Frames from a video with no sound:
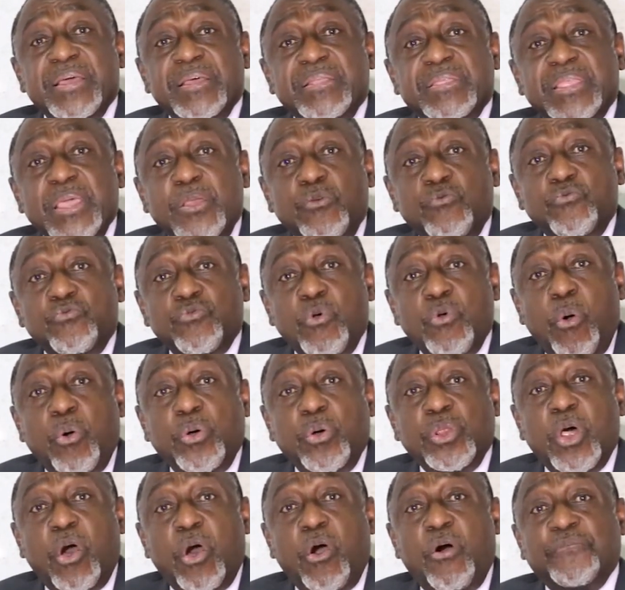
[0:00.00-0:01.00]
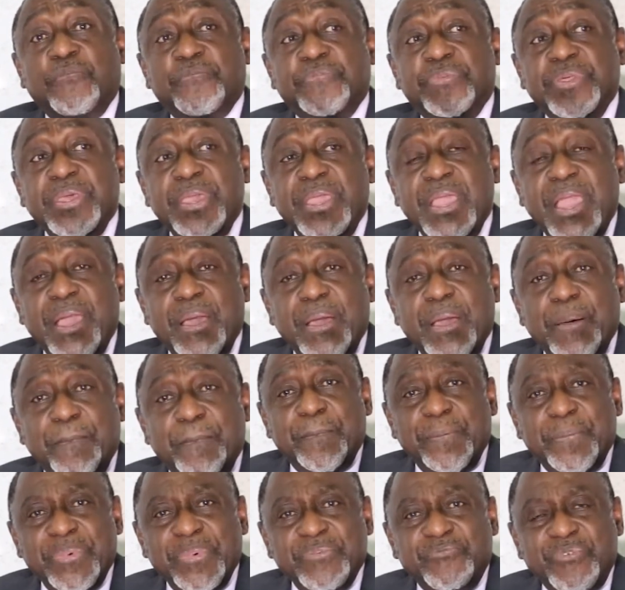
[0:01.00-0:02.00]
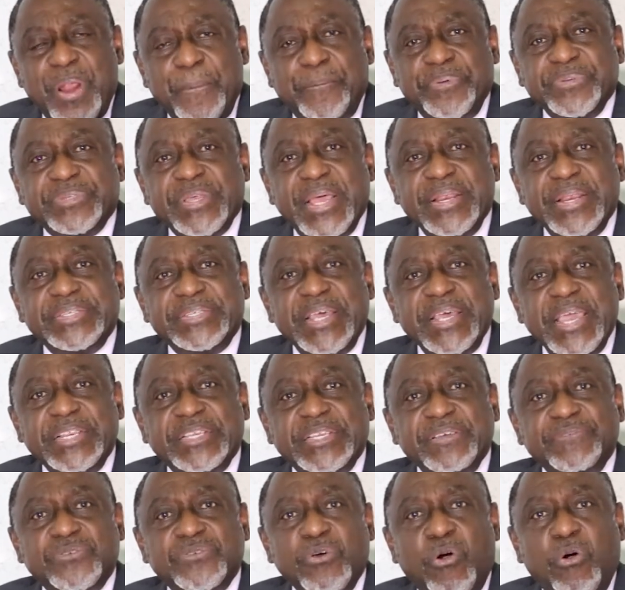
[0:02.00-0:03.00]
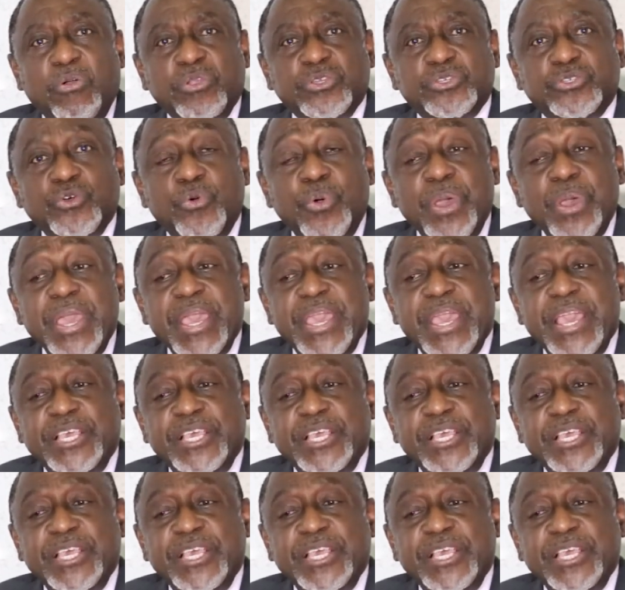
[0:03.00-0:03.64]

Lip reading: the role of the representatives also